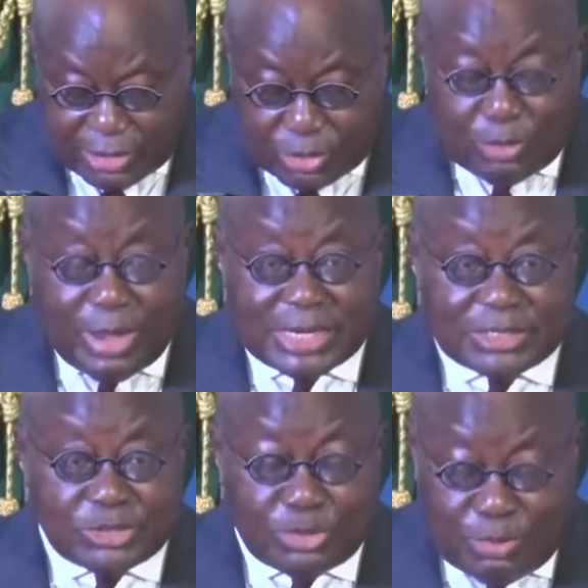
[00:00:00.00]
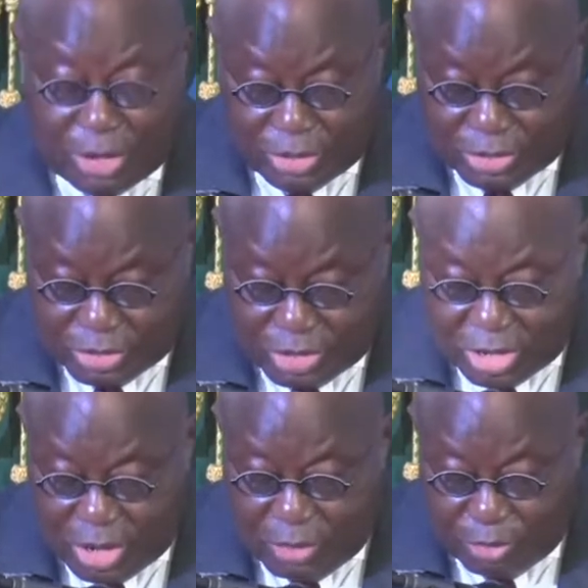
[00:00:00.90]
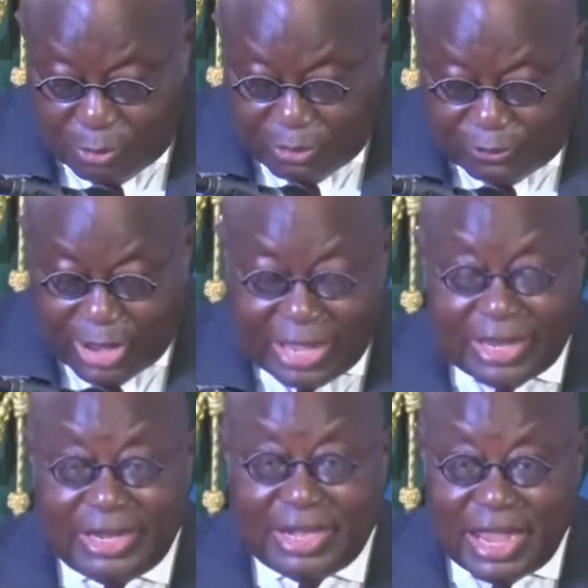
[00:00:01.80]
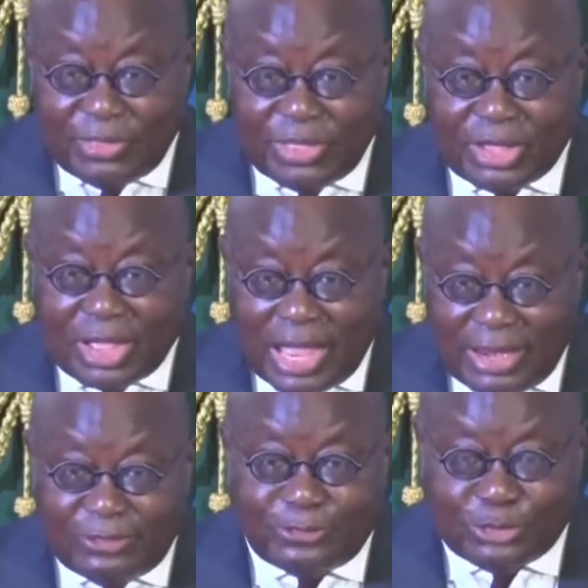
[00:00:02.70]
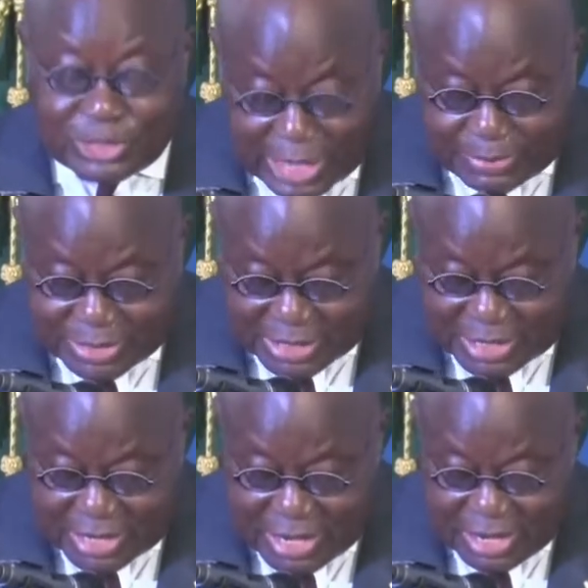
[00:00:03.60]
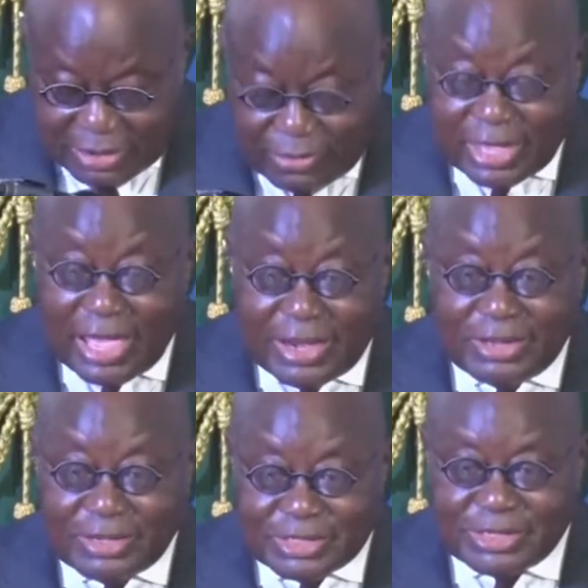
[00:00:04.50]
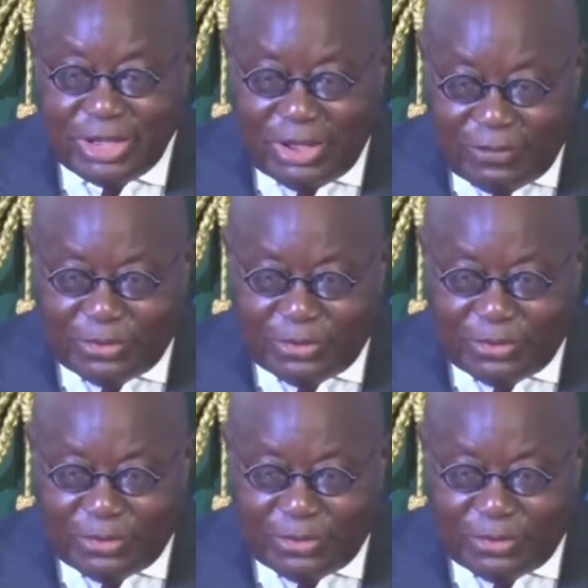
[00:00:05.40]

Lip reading: Kumasi tomorrow, will provide another colorful chapter in the annals of the